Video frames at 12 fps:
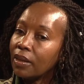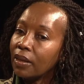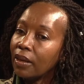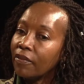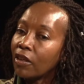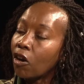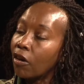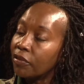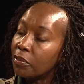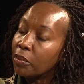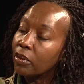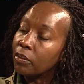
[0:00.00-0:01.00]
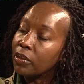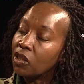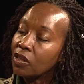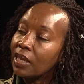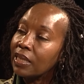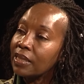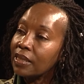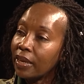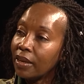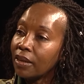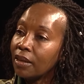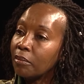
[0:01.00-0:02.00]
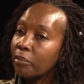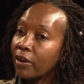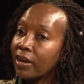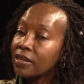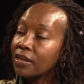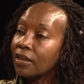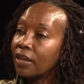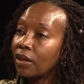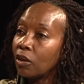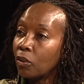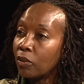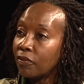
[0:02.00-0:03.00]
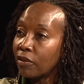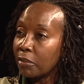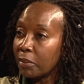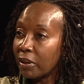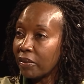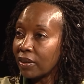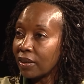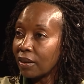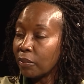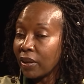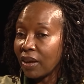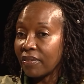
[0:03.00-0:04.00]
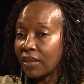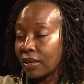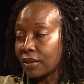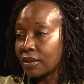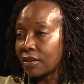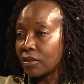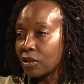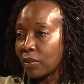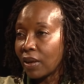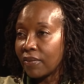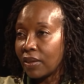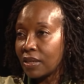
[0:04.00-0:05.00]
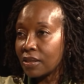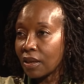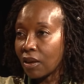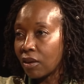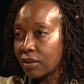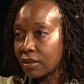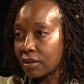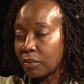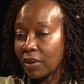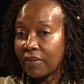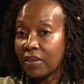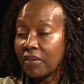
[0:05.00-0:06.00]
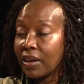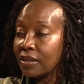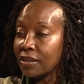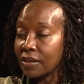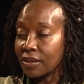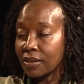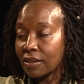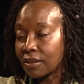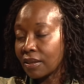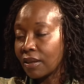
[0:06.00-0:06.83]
if they're comfortable with just staying in brands that they know from America, we have the Hiltons, we have the Intercons, we have the Radissons,